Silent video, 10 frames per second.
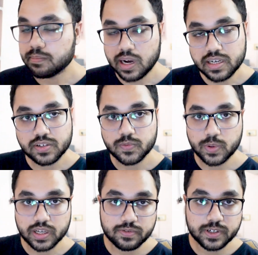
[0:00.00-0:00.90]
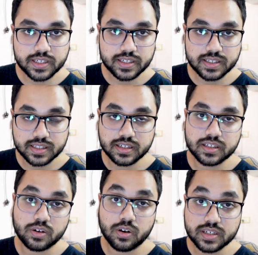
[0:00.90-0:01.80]
but whatever it is
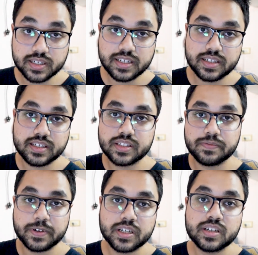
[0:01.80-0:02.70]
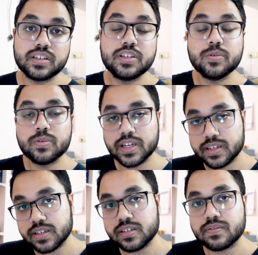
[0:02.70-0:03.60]
the content is very
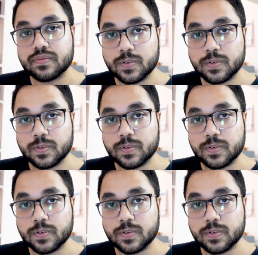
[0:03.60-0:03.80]
curated